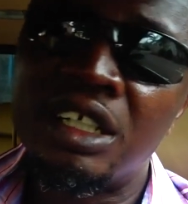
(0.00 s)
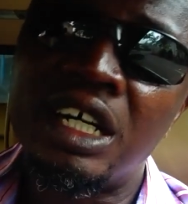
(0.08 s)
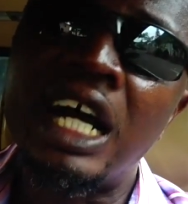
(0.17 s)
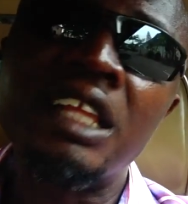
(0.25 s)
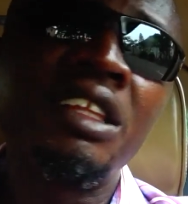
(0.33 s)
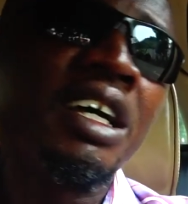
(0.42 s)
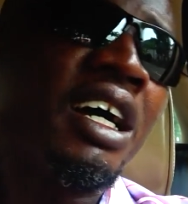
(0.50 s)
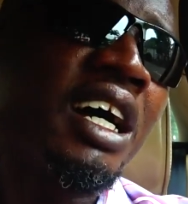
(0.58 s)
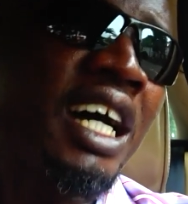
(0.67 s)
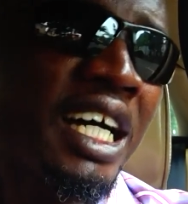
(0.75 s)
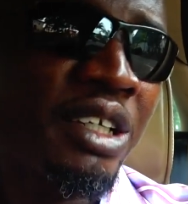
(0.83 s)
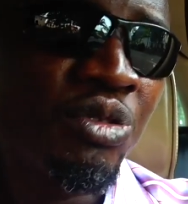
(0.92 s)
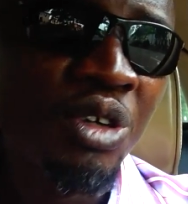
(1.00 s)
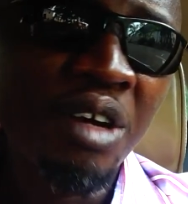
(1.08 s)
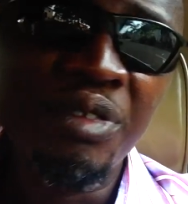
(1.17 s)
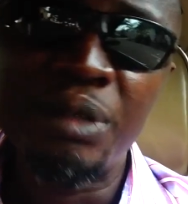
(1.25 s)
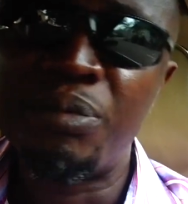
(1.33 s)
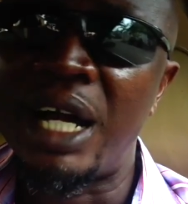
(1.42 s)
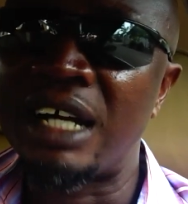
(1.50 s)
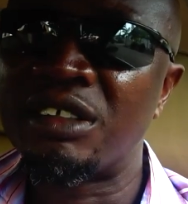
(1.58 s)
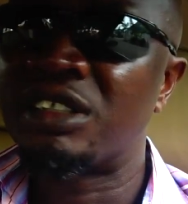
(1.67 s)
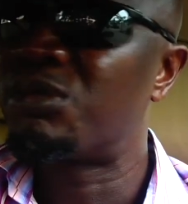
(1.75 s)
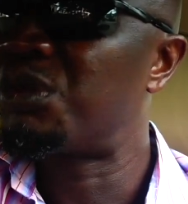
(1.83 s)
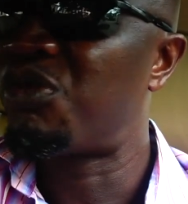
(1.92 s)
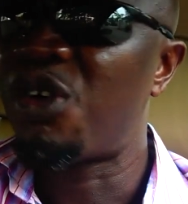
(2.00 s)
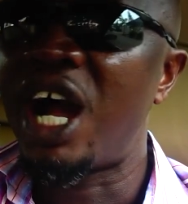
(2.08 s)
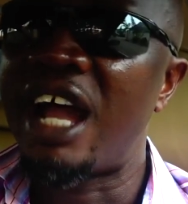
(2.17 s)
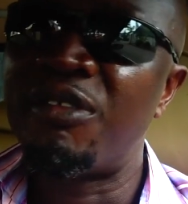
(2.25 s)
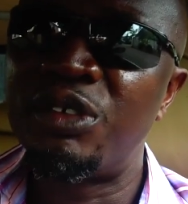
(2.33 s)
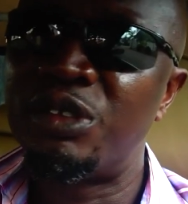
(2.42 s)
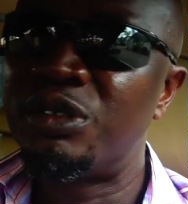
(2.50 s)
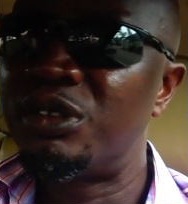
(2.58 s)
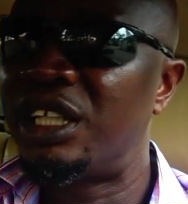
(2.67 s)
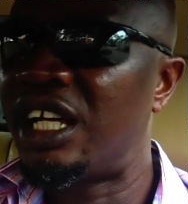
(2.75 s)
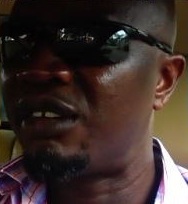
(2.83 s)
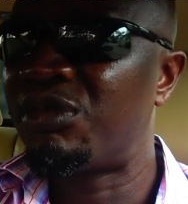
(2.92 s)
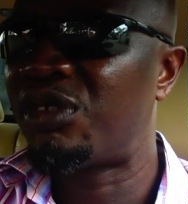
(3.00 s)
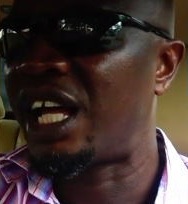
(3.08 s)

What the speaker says: And I drove it back. Before I even left,